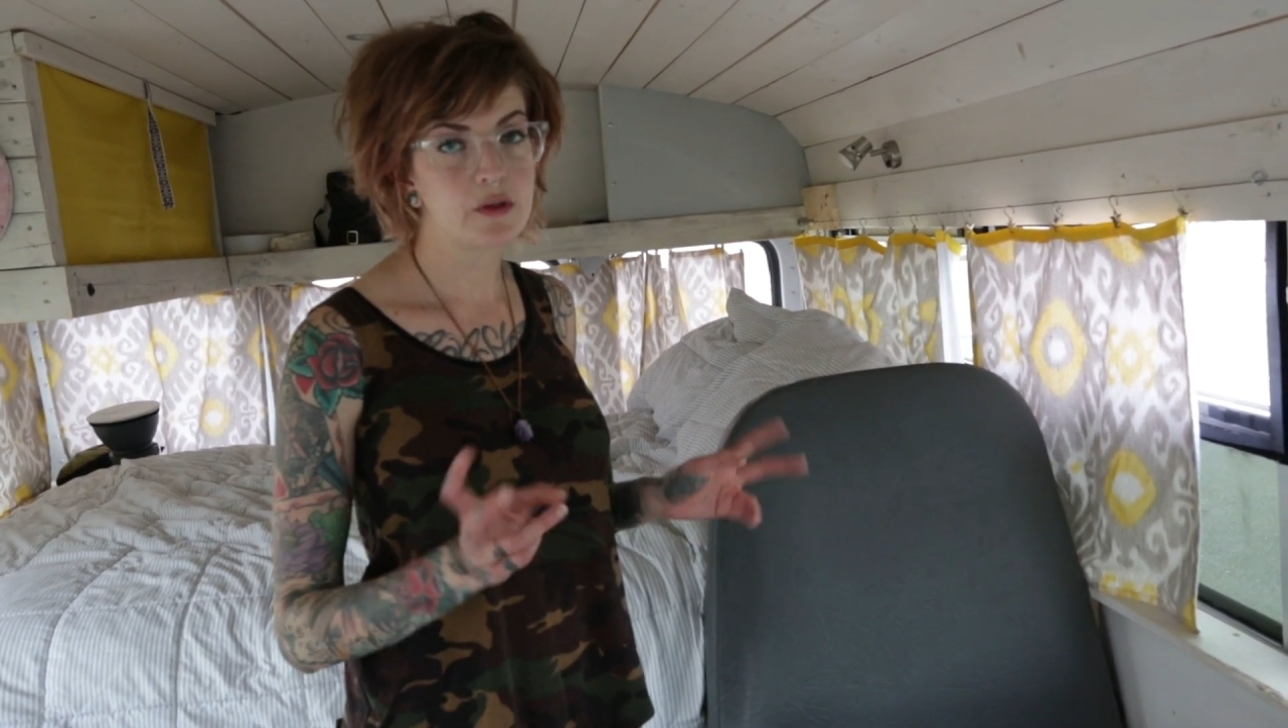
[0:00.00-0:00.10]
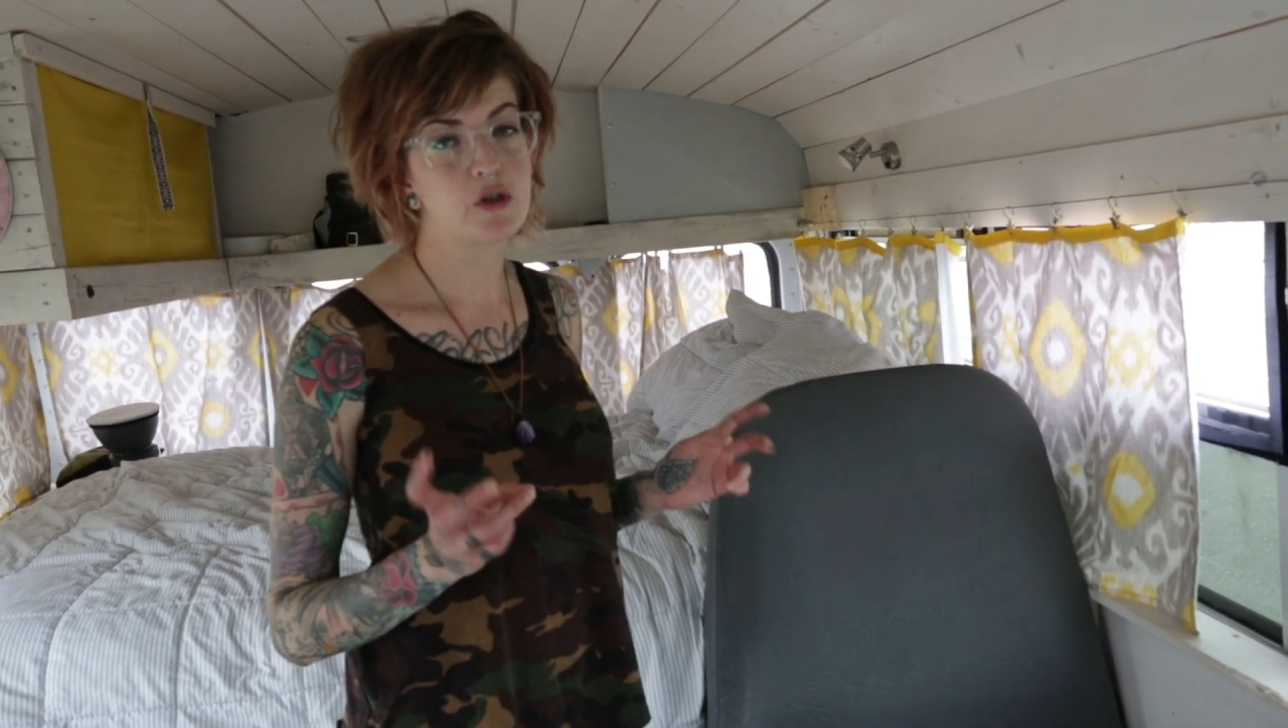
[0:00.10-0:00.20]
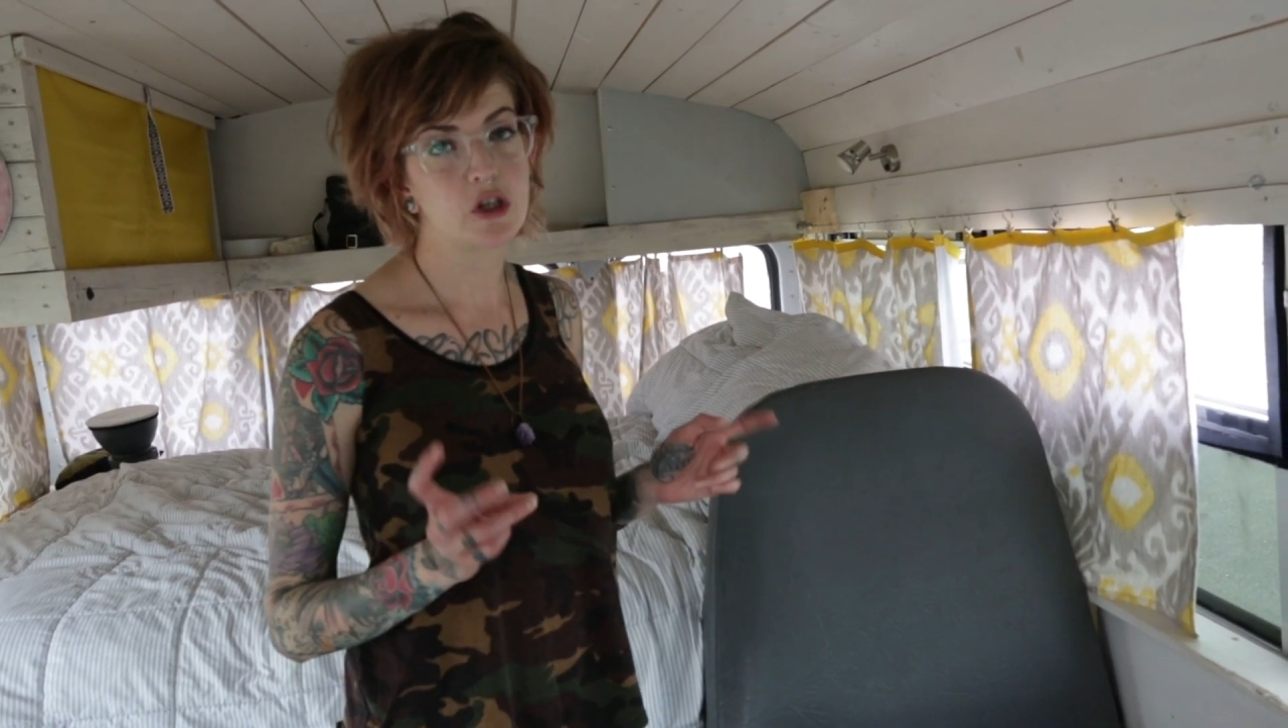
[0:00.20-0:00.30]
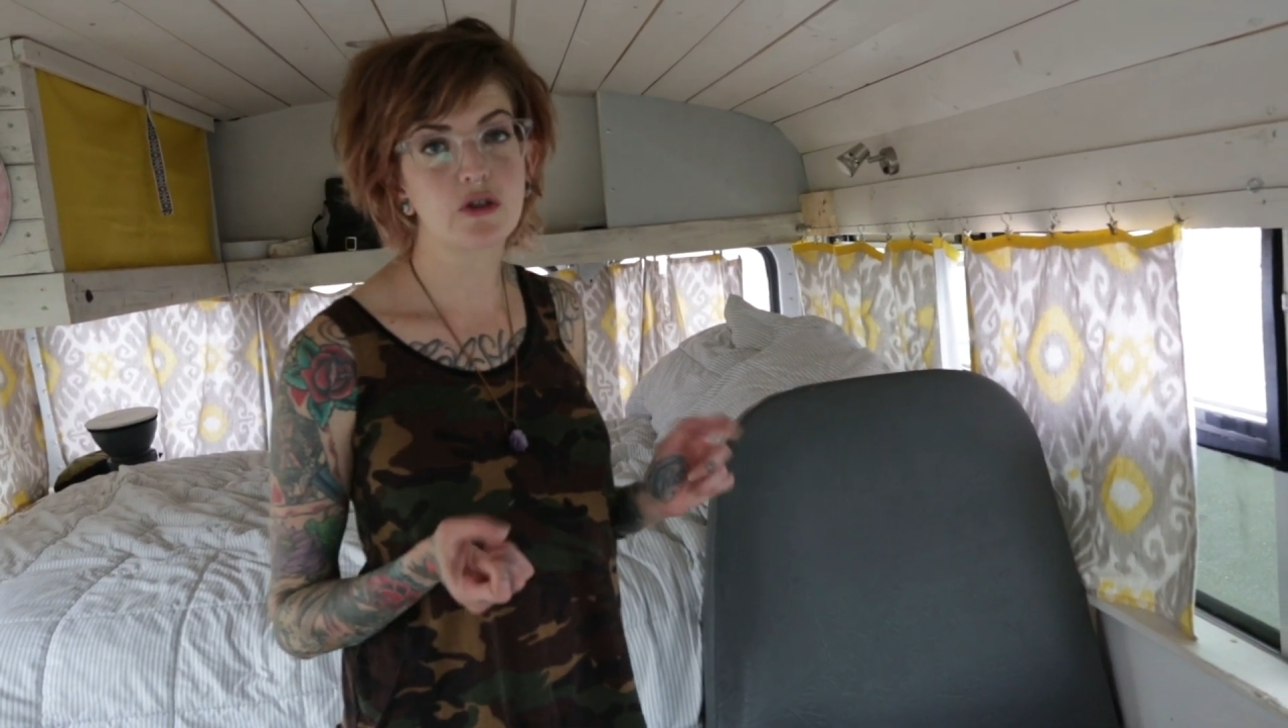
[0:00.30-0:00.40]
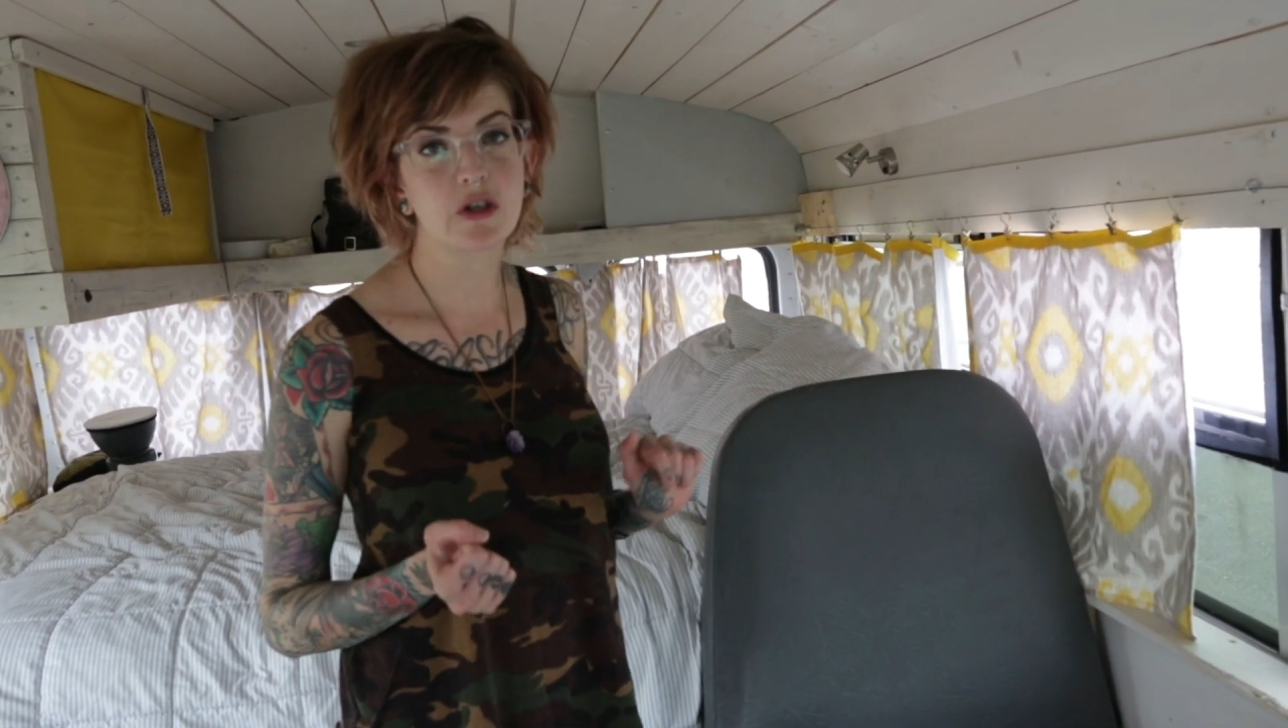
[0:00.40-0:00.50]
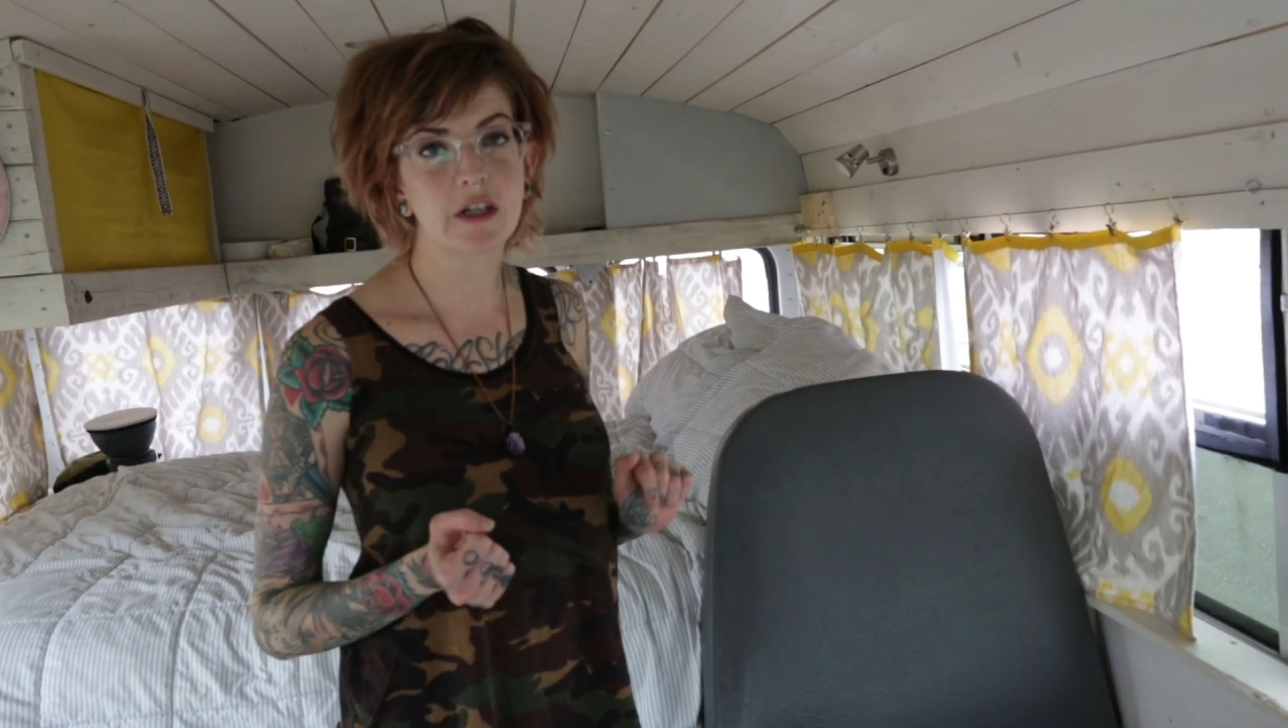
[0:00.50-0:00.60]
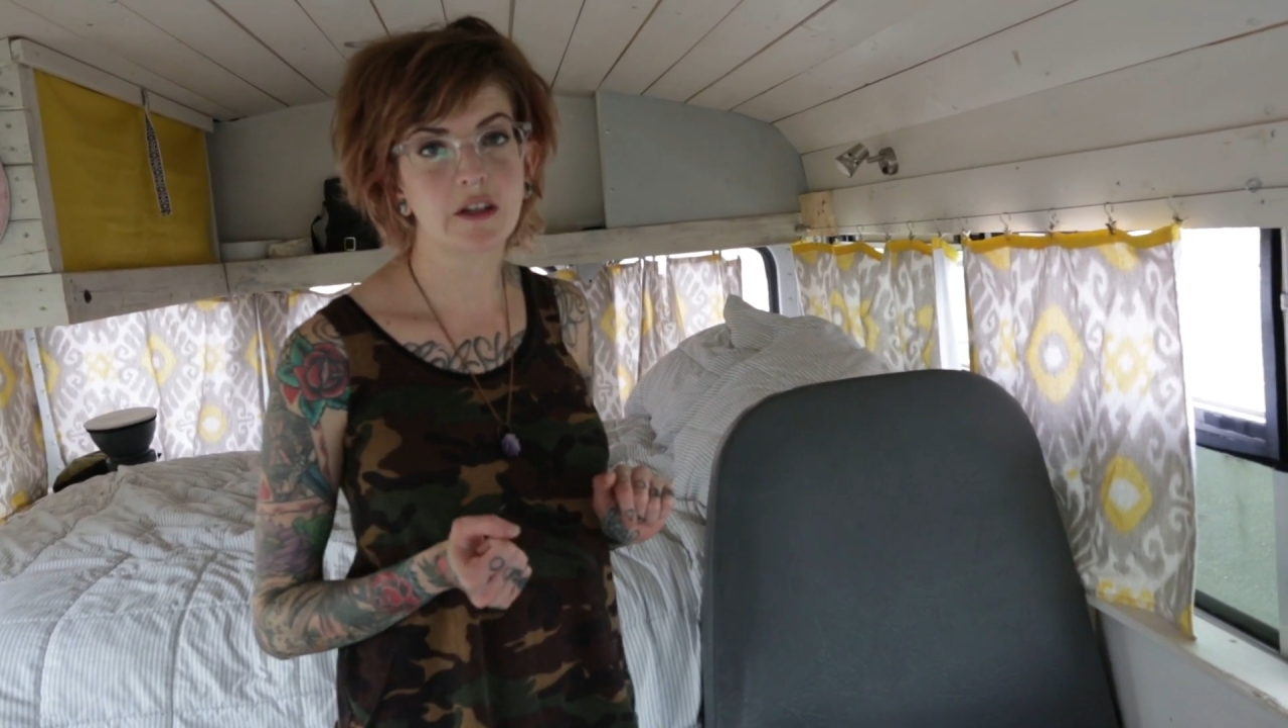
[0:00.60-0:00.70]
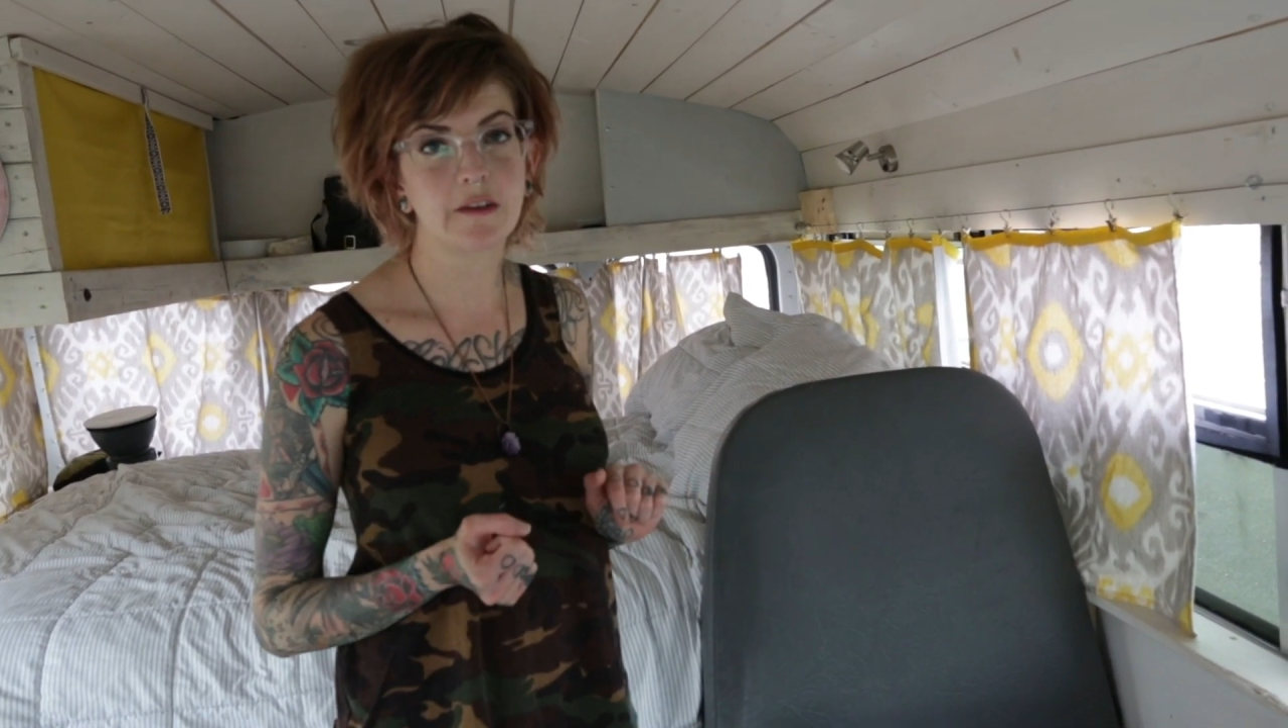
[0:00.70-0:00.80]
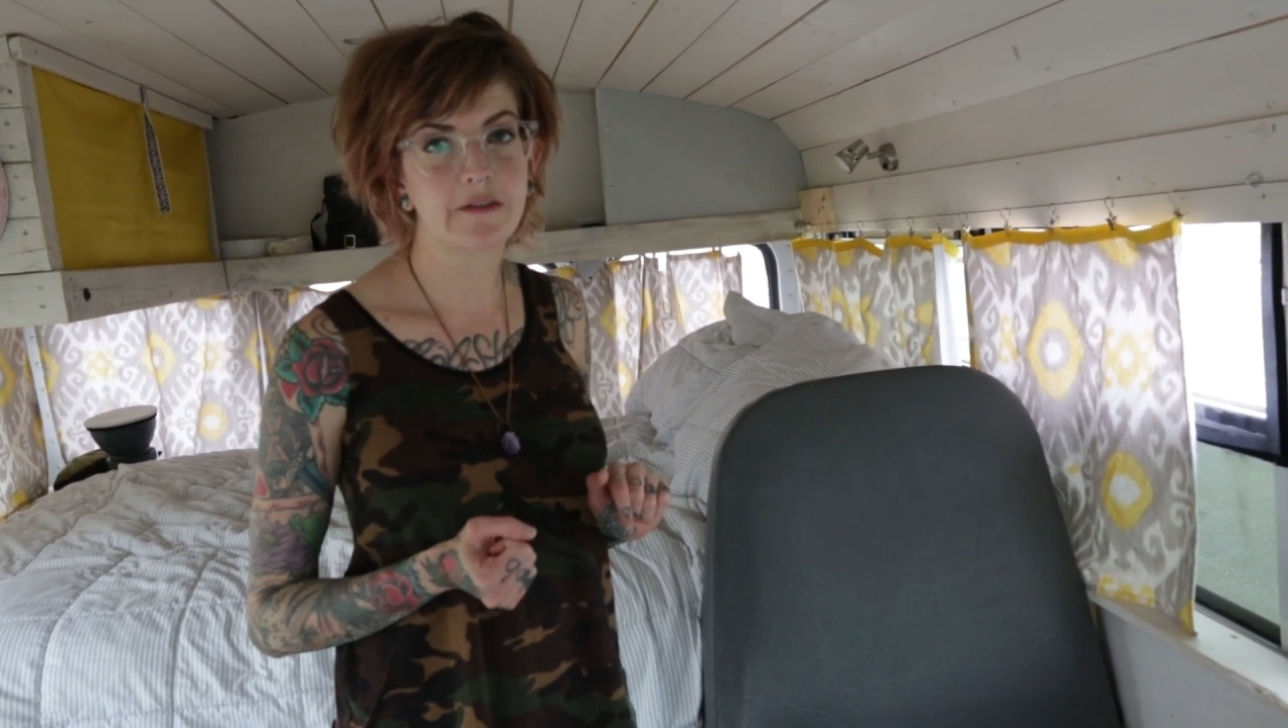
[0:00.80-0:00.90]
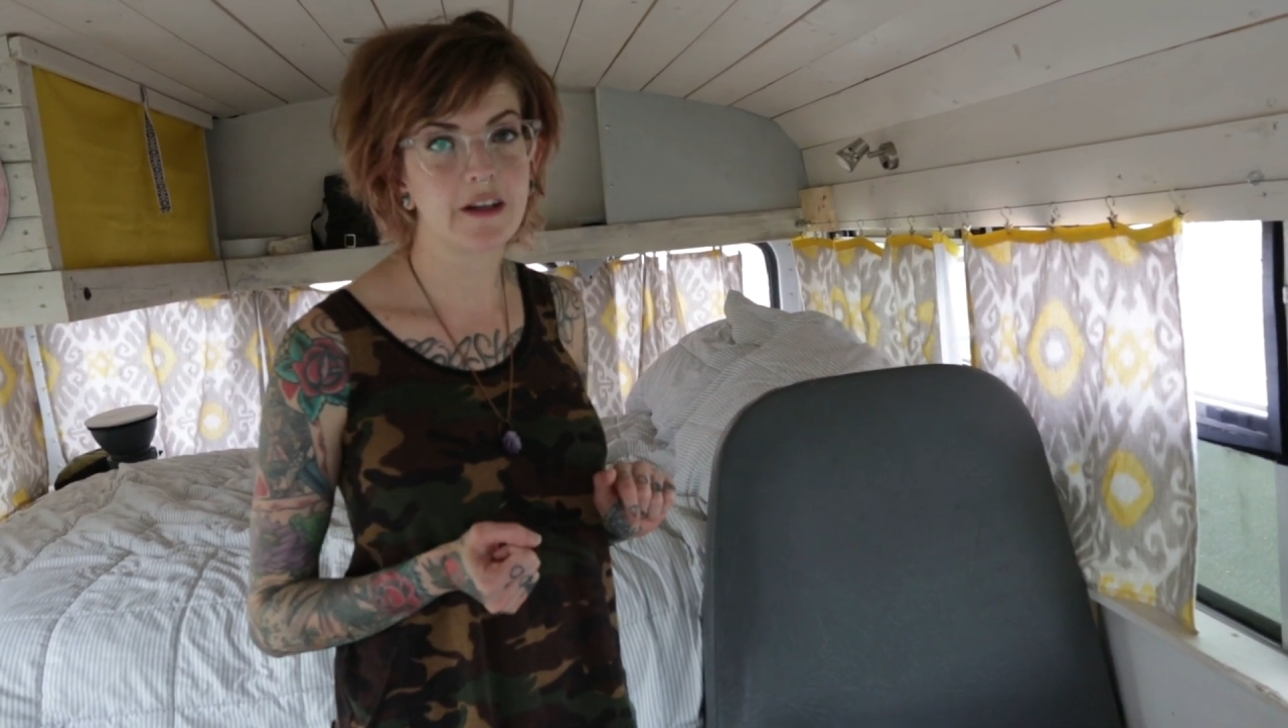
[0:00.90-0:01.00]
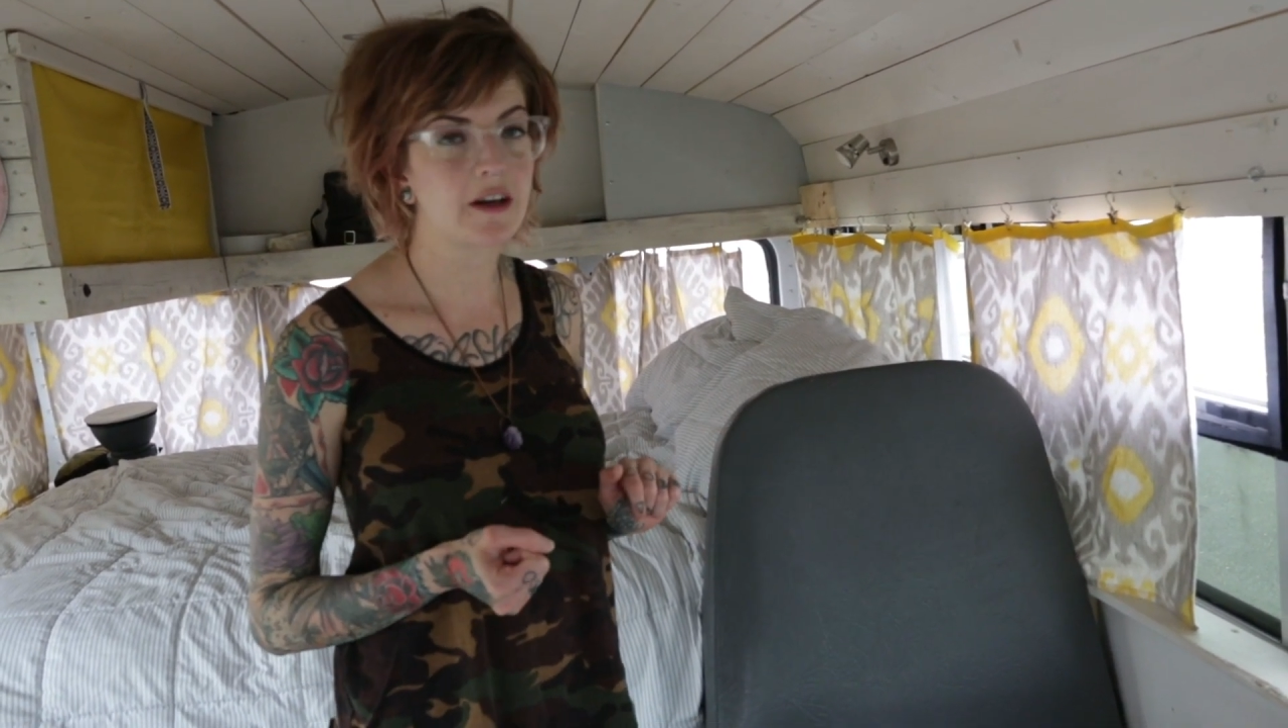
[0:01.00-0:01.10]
children could fit